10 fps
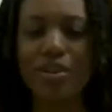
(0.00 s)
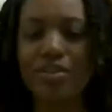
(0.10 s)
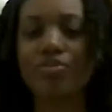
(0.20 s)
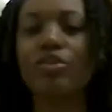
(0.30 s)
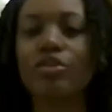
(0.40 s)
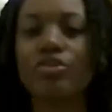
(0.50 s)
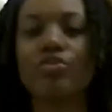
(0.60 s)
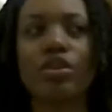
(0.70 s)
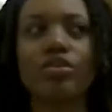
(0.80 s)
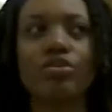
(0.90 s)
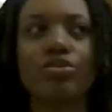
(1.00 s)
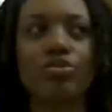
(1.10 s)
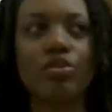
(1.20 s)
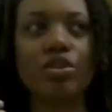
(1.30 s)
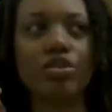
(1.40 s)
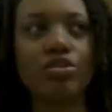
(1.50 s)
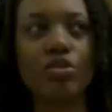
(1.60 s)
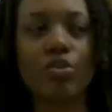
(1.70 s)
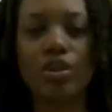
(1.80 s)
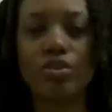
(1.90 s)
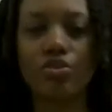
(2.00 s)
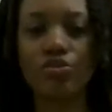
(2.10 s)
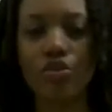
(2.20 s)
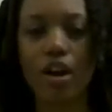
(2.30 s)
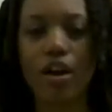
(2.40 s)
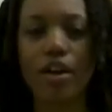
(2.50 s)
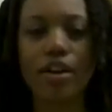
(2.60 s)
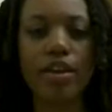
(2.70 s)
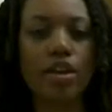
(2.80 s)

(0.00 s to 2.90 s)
But it's really what you want it to do, because you don't want it to dry